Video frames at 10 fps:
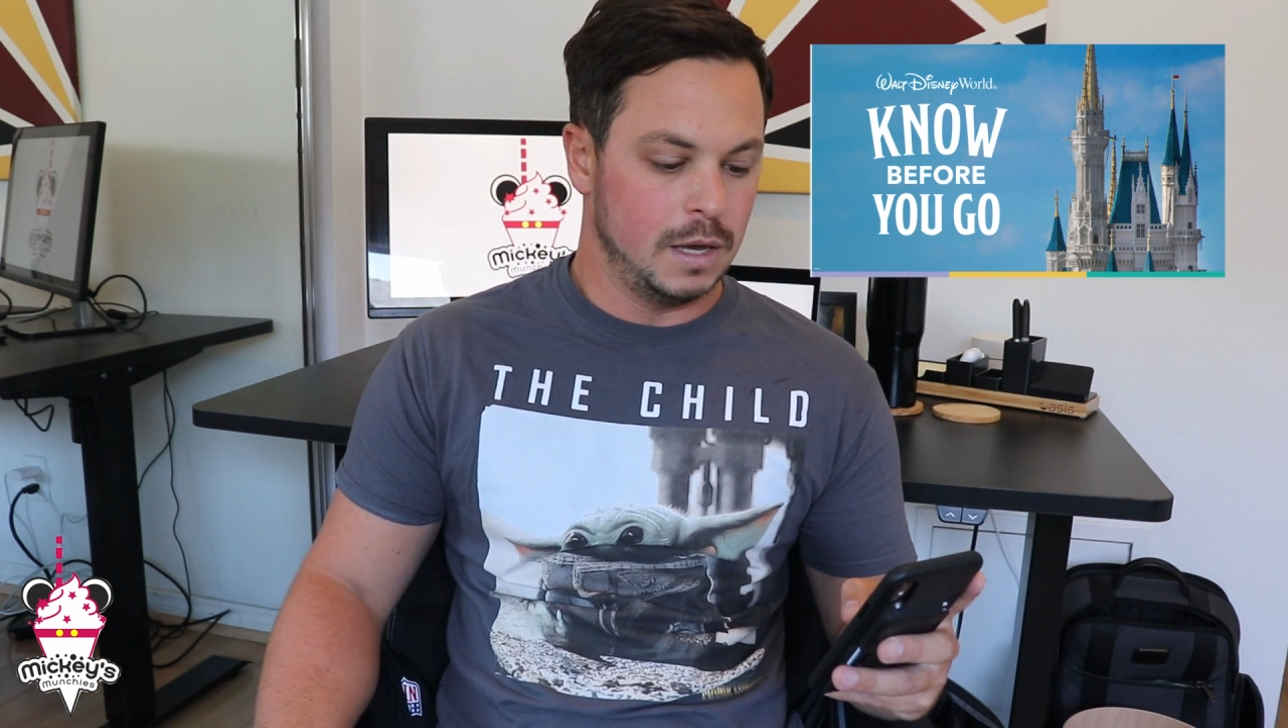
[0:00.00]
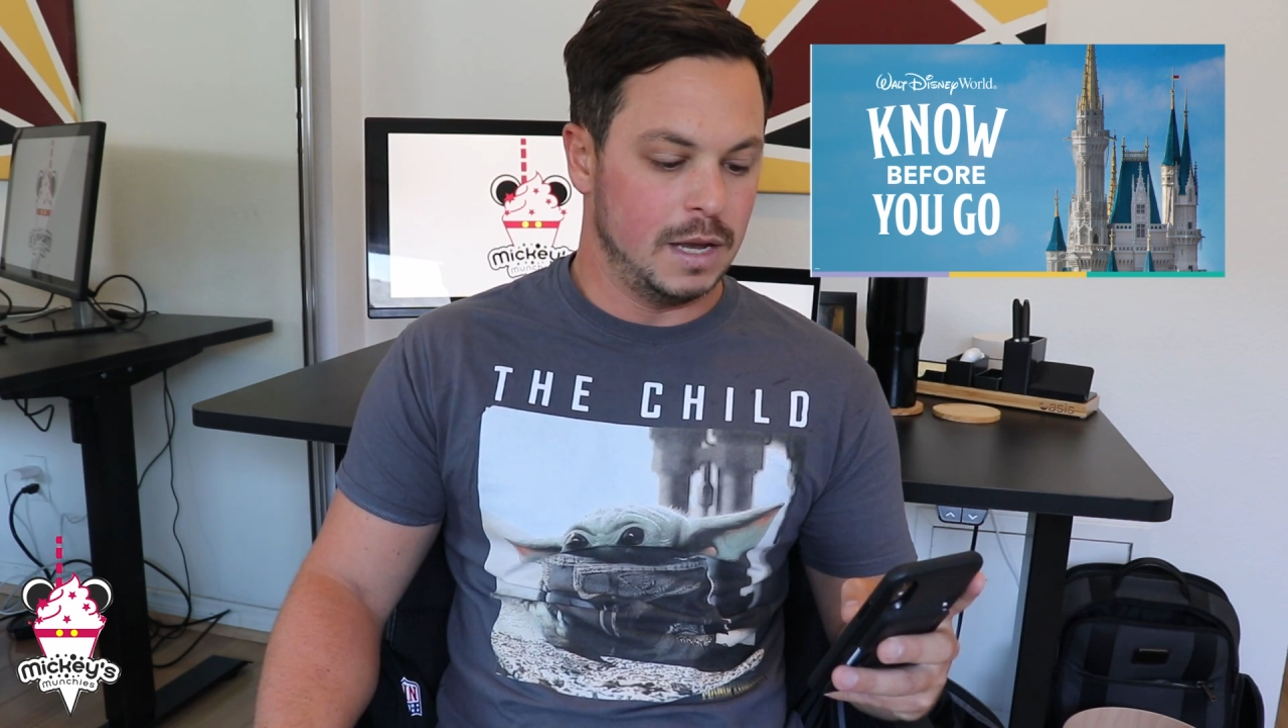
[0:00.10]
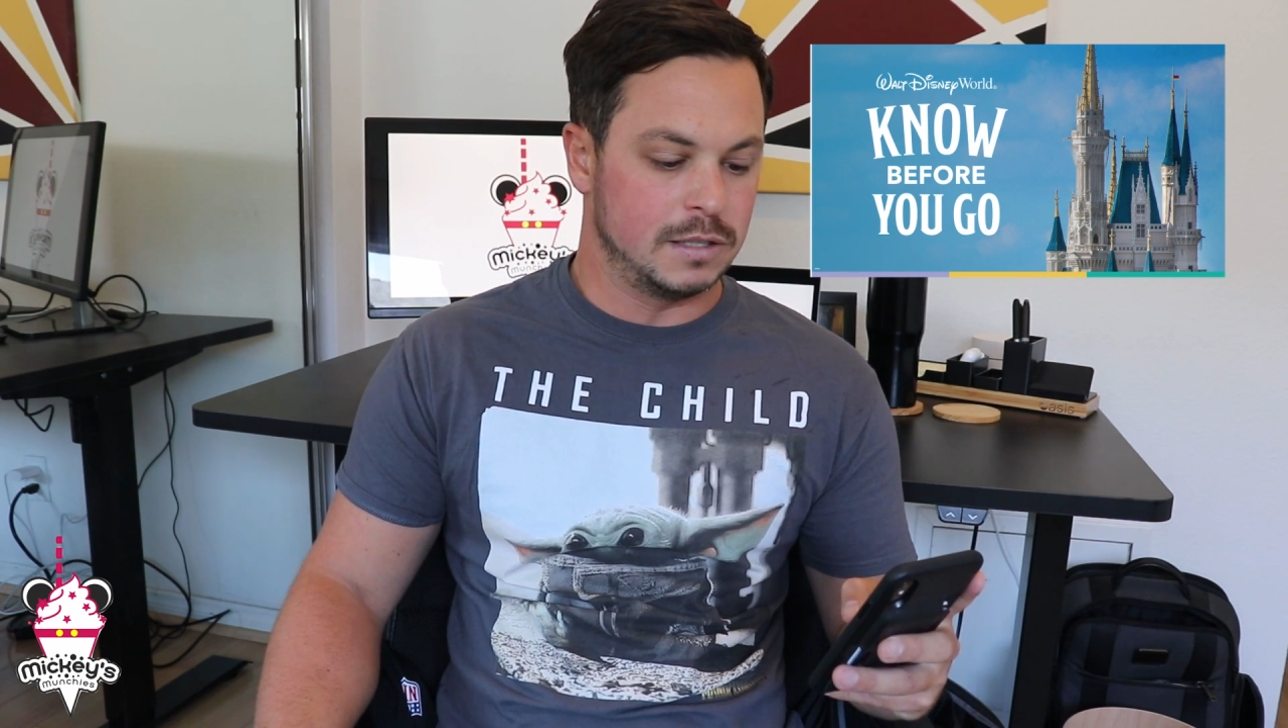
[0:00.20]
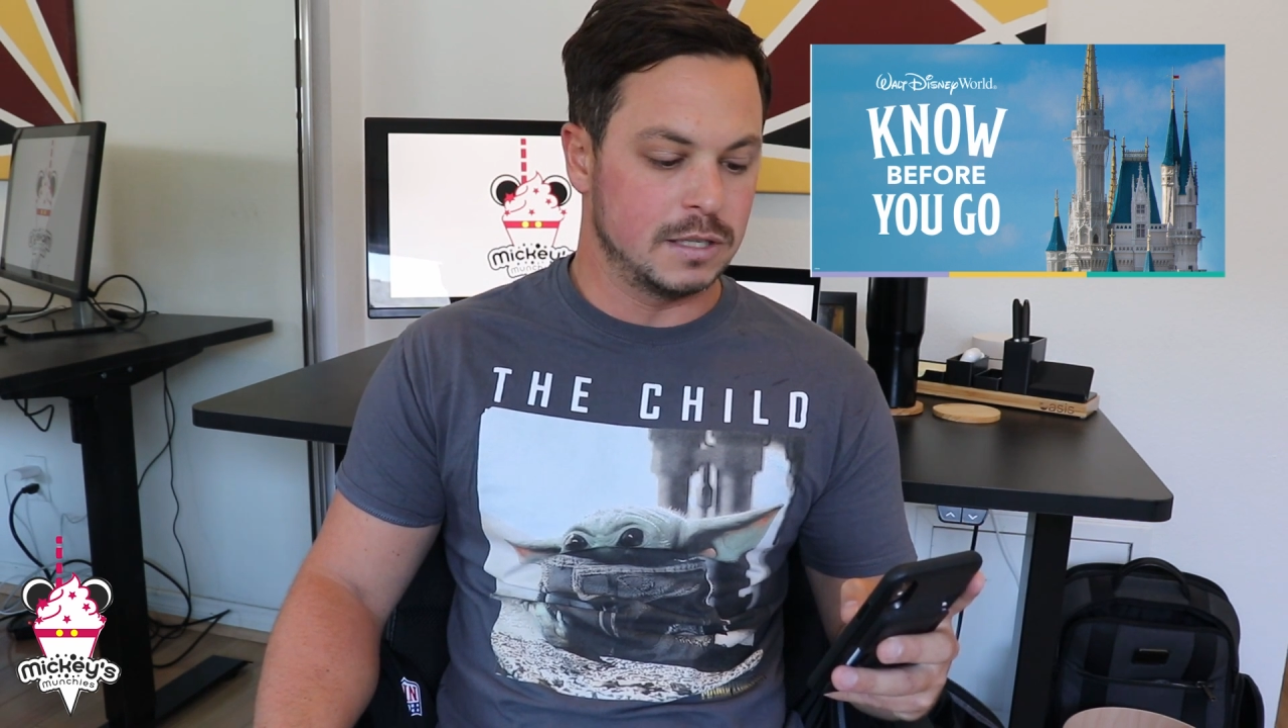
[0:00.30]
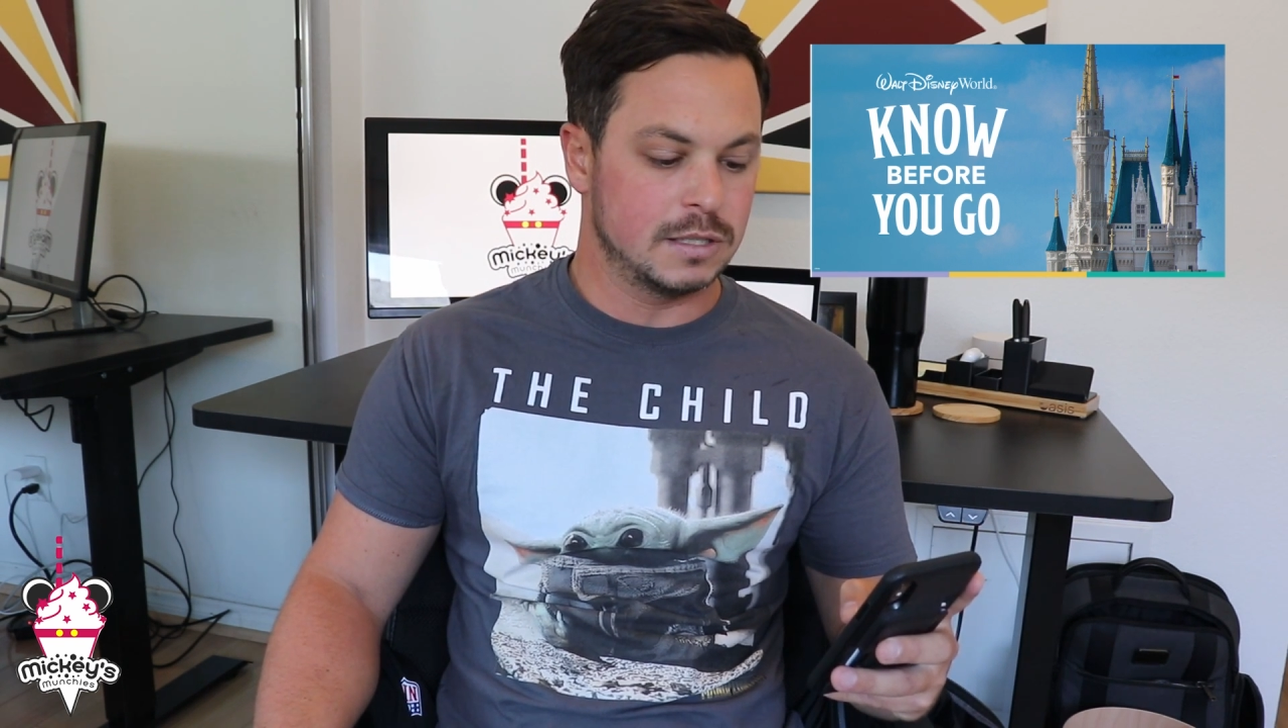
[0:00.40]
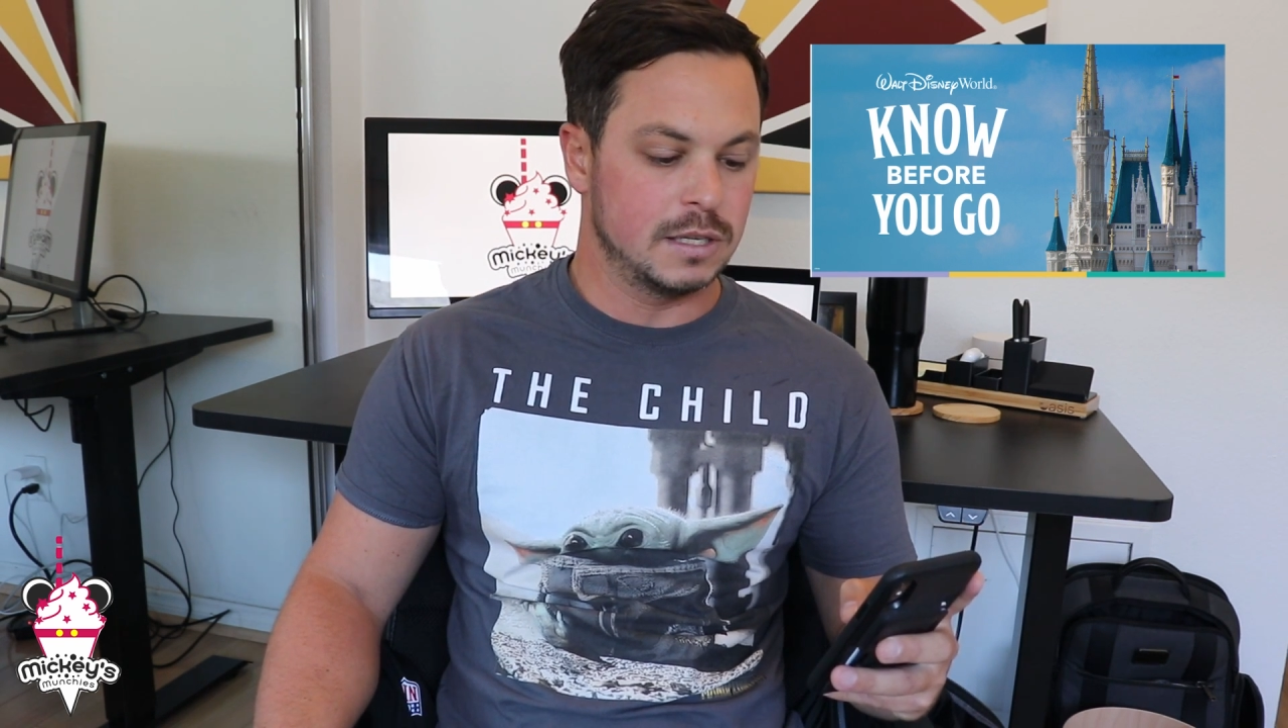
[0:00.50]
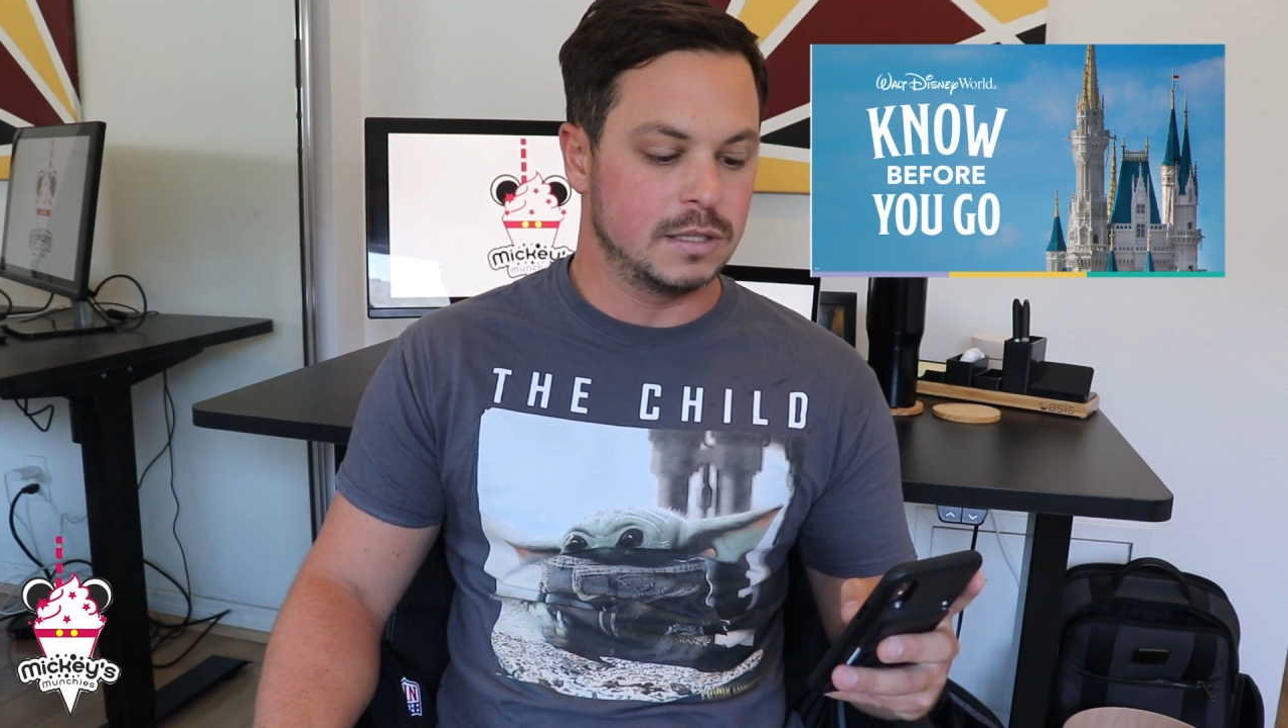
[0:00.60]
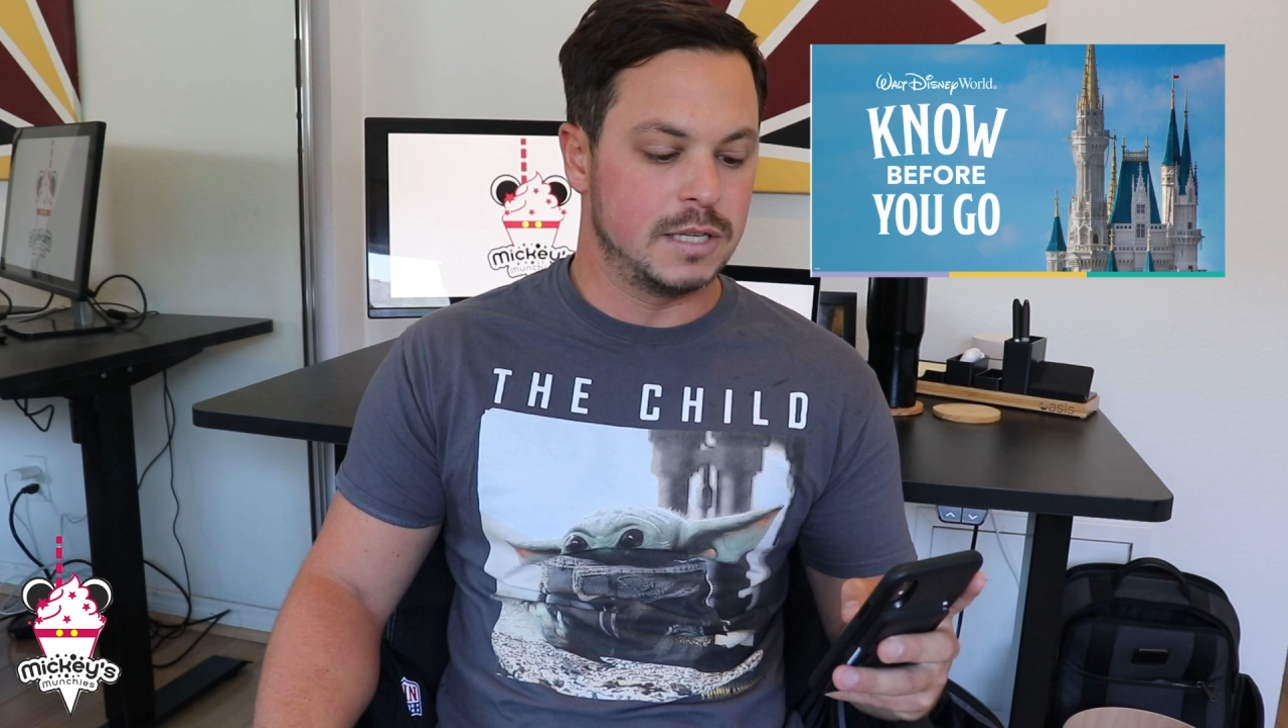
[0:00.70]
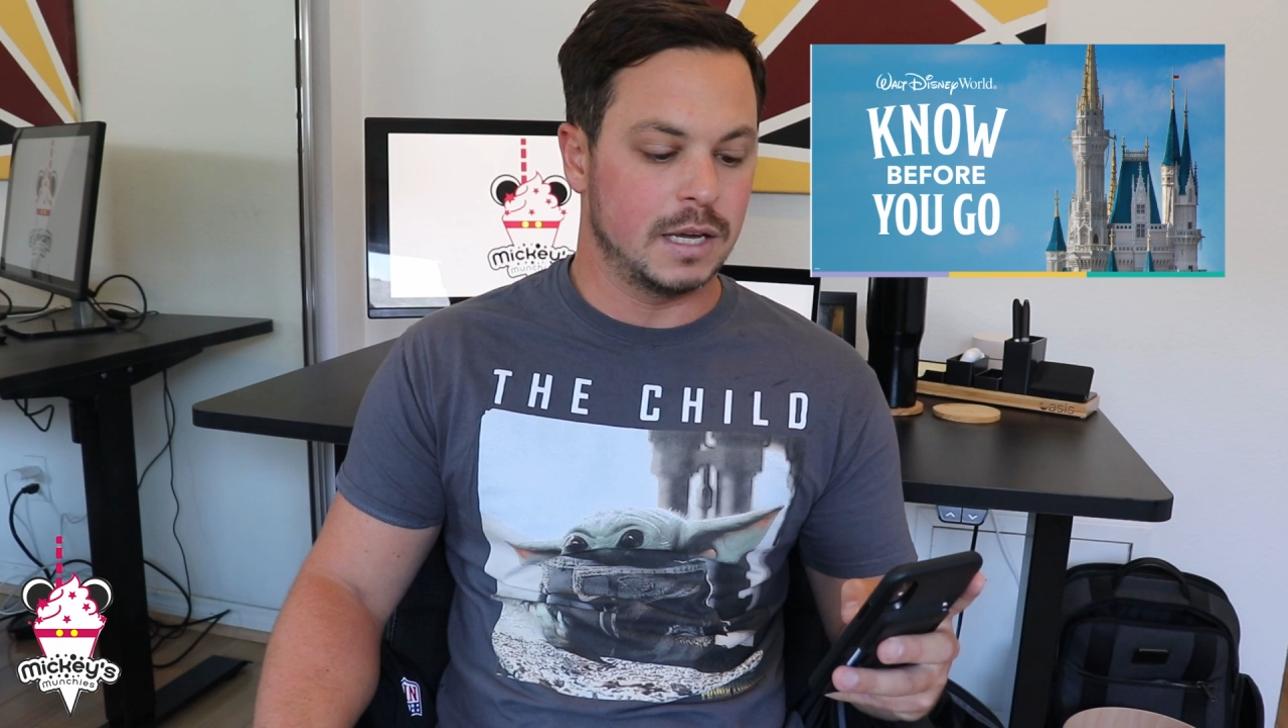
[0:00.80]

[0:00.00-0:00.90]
existing